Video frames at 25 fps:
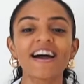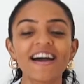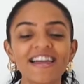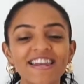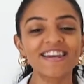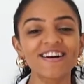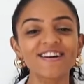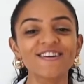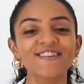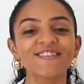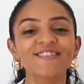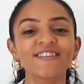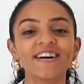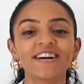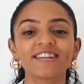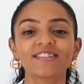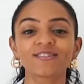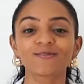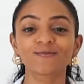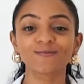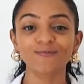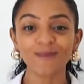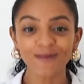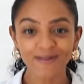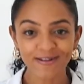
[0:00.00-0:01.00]
Hello
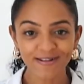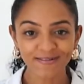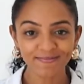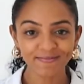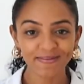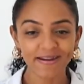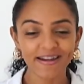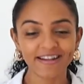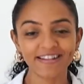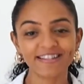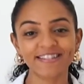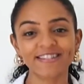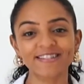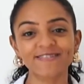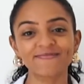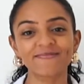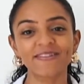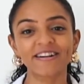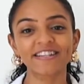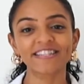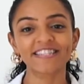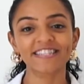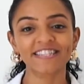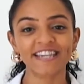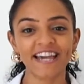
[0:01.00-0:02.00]
and welcome back to
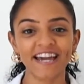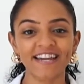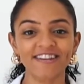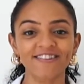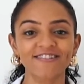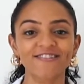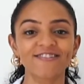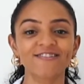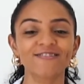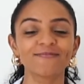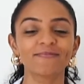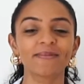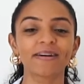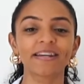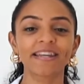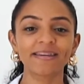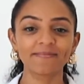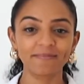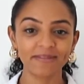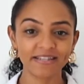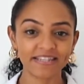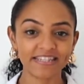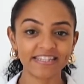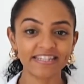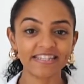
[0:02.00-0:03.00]
my channel. My
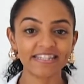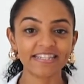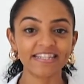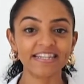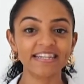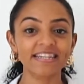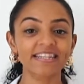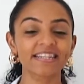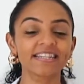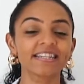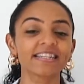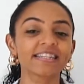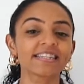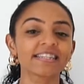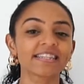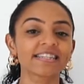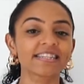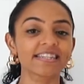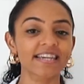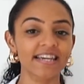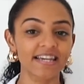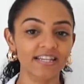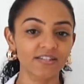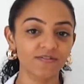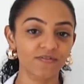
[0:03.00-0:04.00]
name is Nadine and in
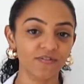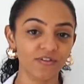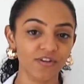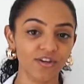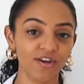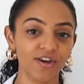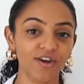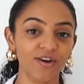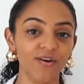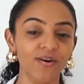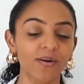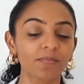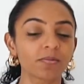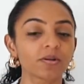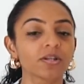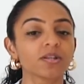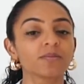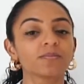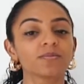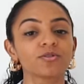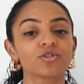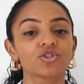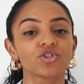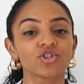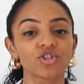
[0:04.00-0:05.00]
today's video I'm going to
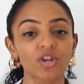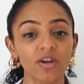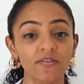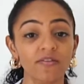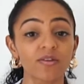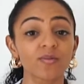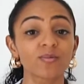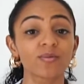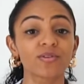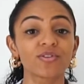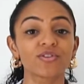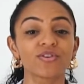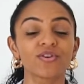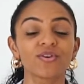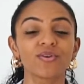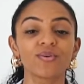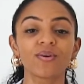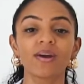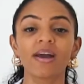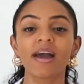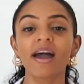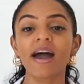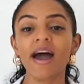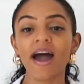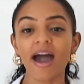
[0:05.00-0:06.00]
be sharing with you
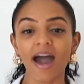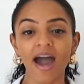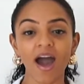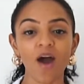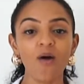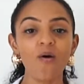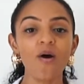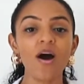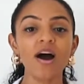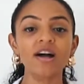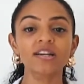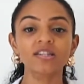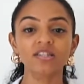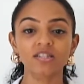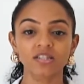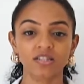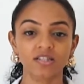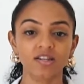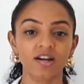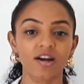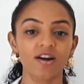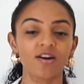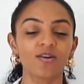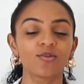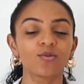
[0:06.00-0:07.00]
how I
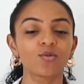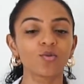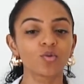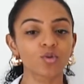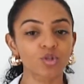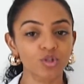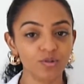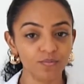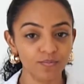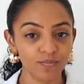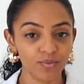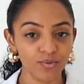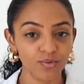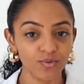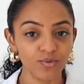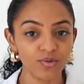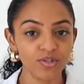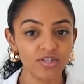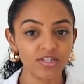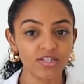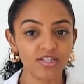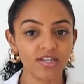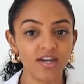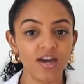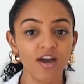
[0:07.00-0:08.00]
style autumn
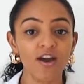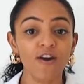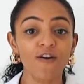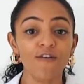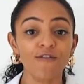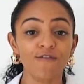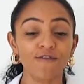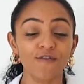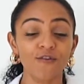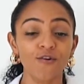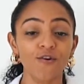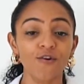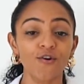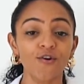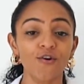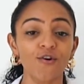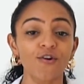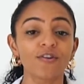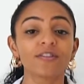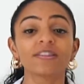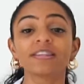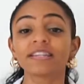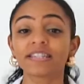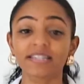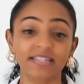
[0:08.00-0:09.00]
boots
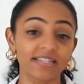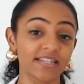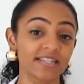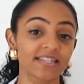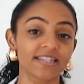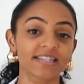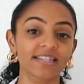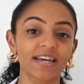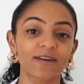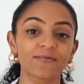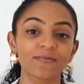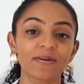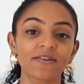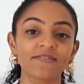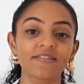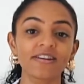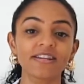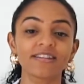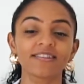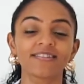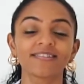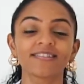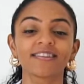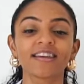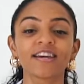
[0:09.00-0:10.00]
for this season that we're
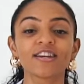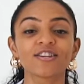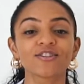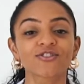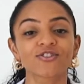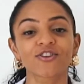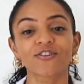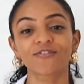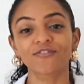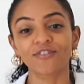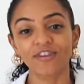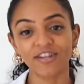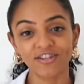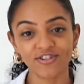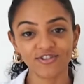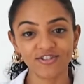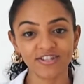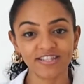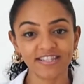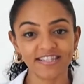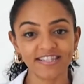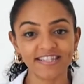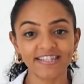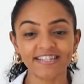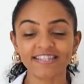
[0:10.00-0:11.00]
in. So if you're
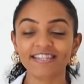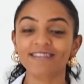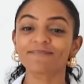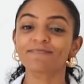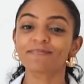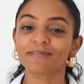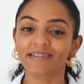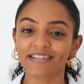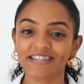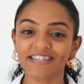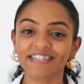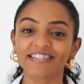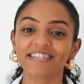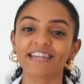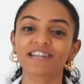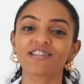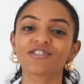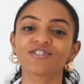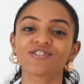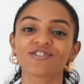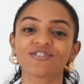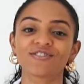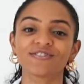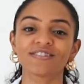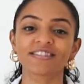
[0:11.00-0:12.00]
interested, please stay
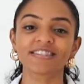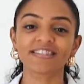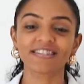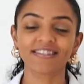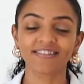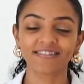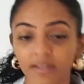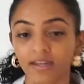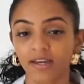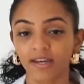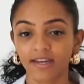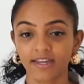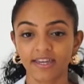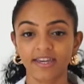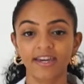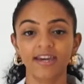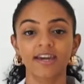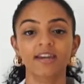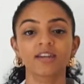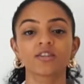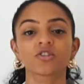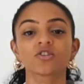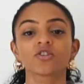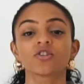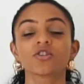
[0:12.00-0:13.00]
tuned.
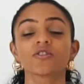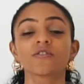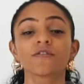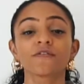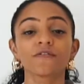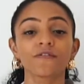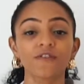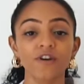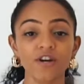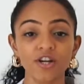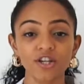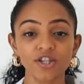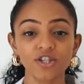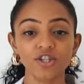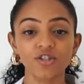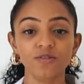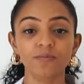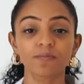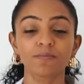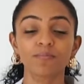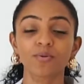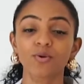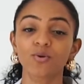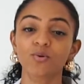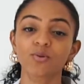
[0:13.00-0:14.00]
Okay, so the
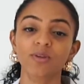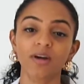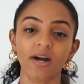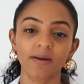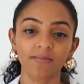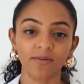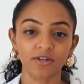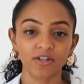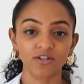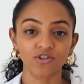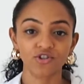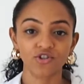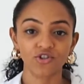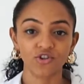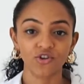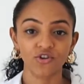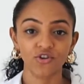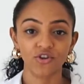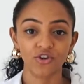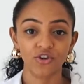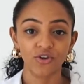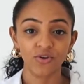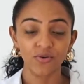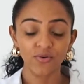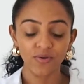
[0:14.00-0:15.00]
first boot that I'm going to show
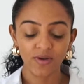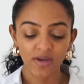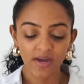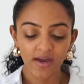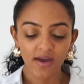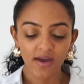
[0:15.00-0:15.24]
you,